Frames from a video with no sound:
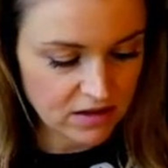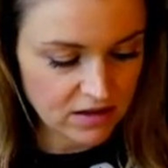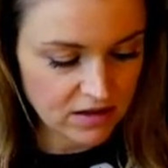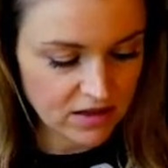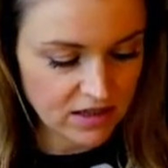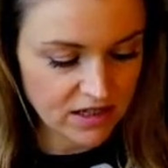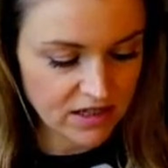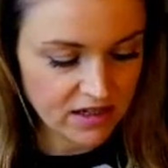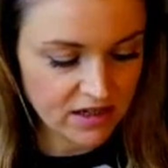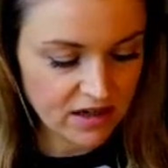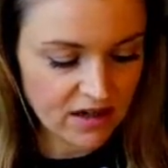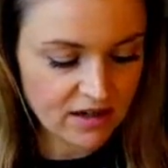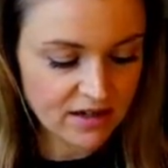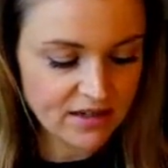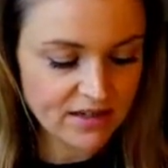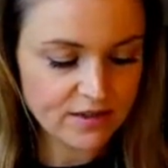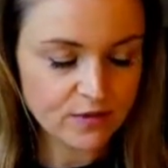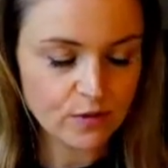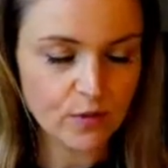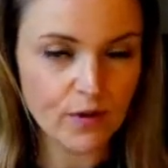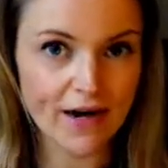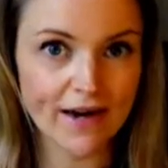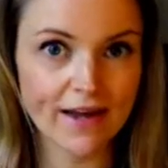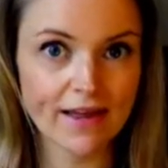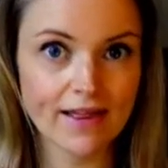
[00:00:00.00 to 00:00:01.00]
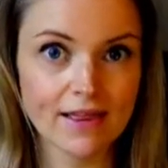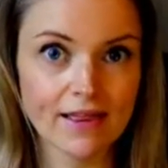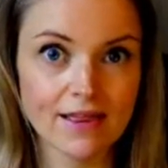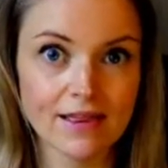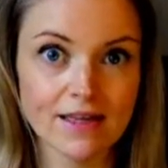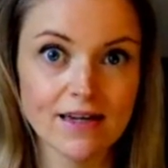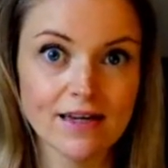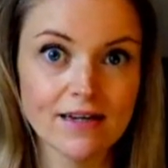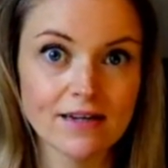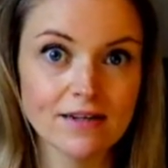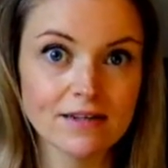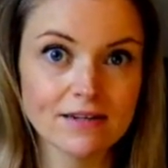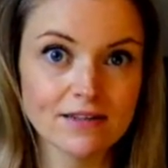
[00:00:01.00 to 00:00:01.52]
The yarn is quite
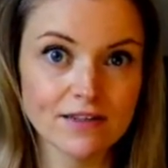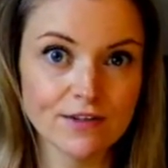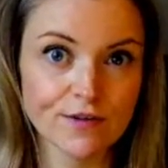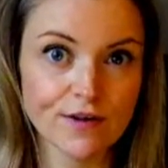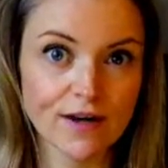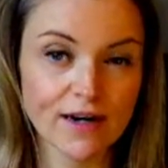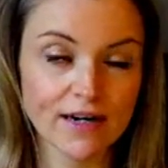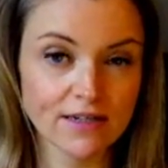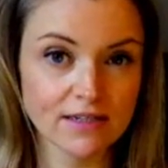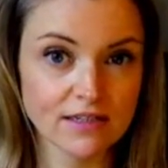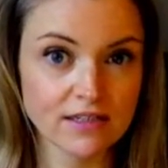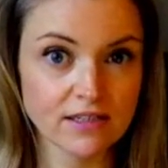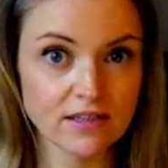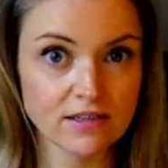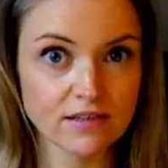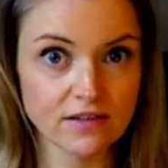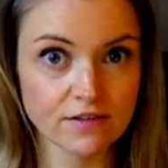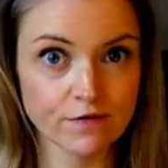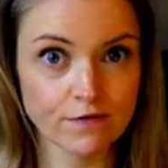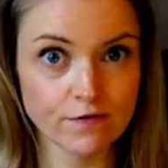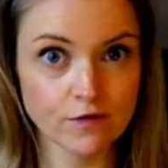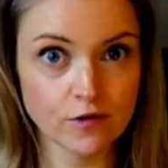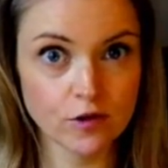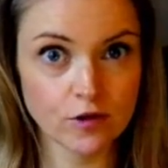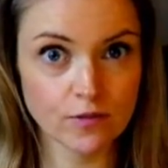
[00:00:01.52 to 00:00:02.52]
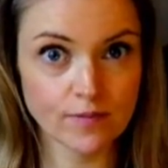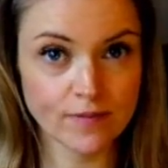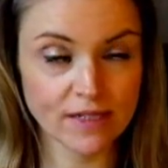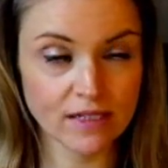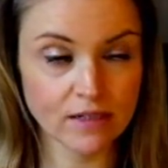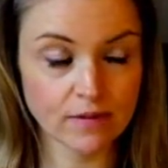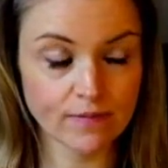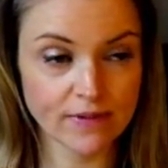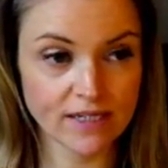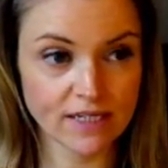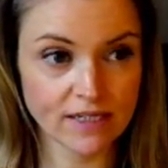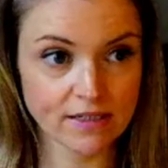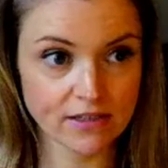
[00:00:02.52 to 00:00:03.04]
thin, so I had to use a
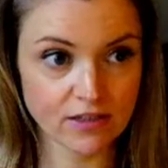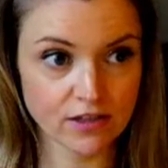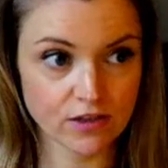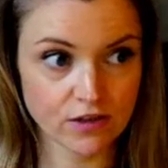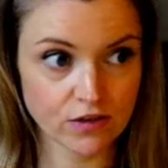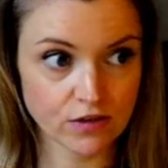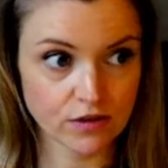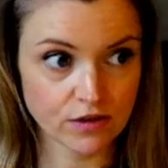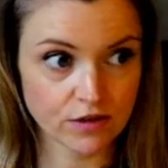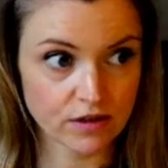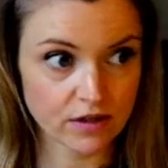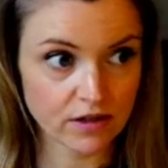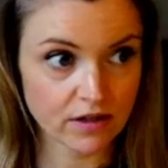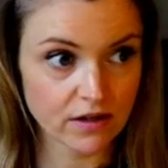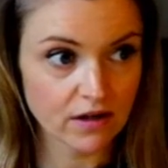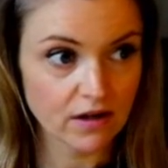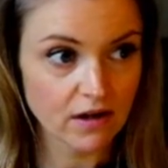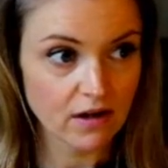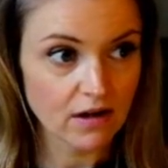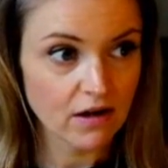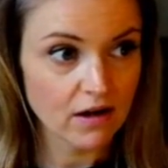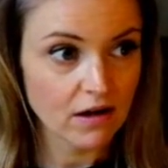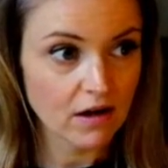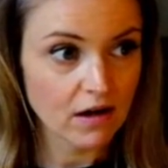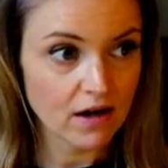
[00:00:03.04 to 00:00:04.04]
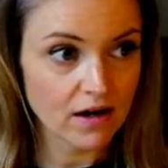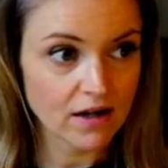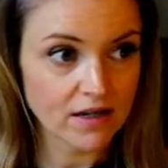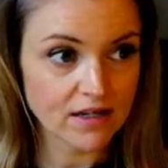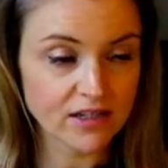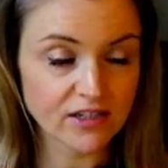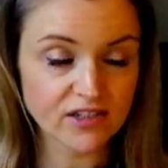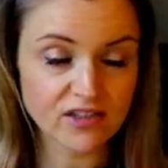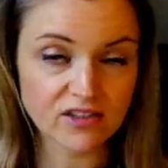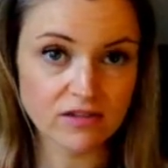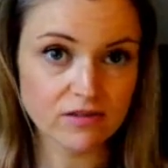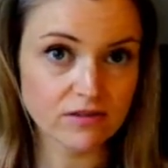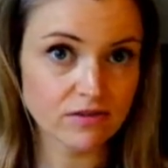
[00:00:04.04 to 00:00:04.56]
4mm hook, and
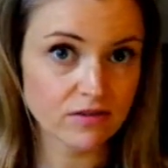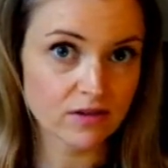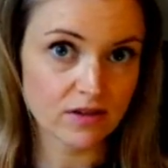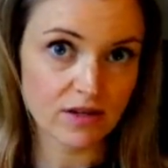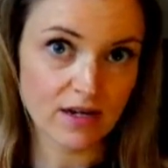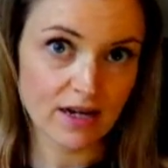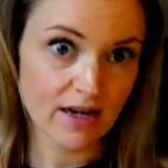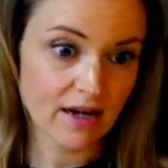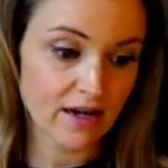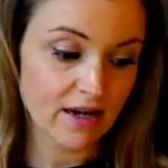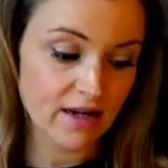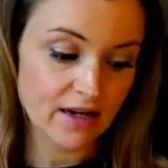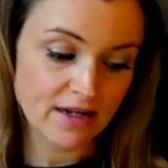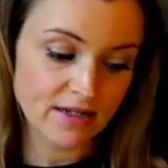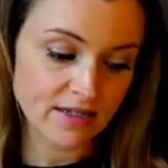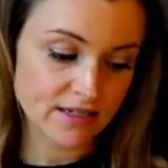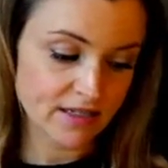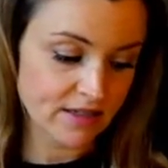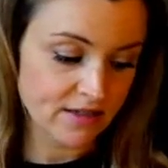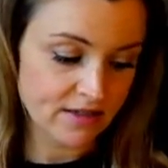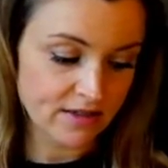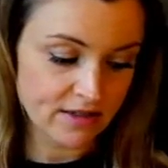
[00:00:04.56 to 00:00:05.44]
it just took ages.